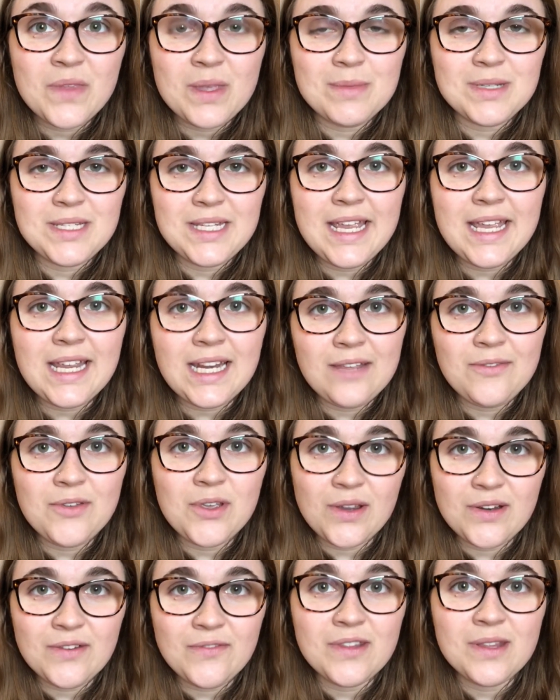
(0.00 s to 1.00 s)
particularly if
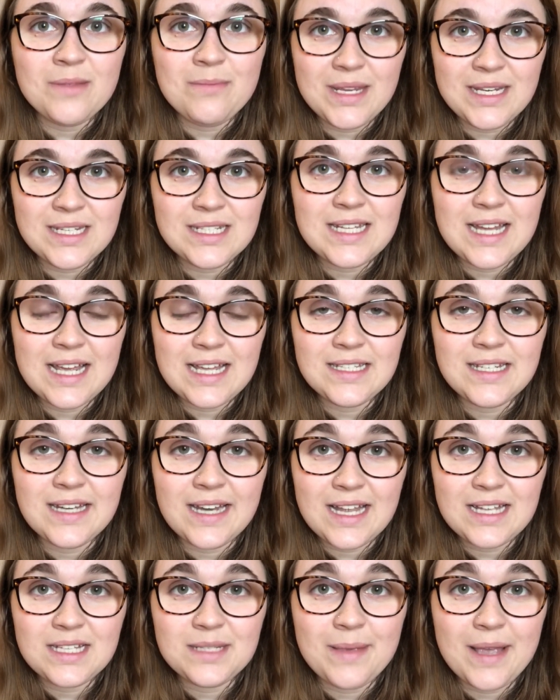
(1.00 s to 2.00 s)
you're going for the means tested
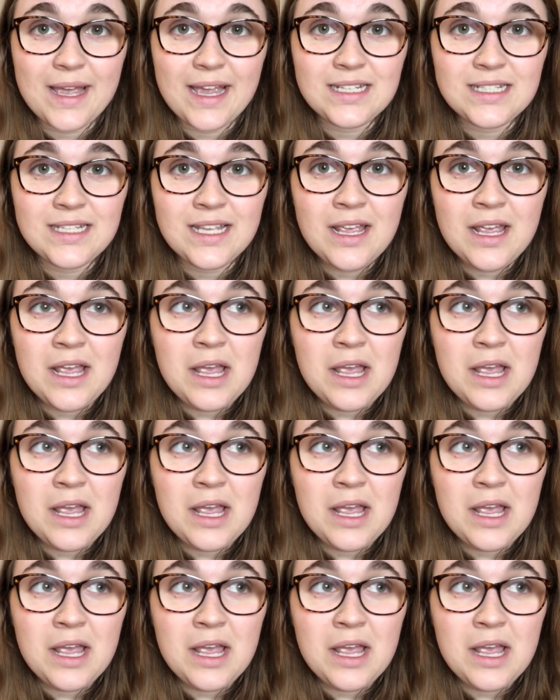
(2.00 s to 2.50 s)
aspect.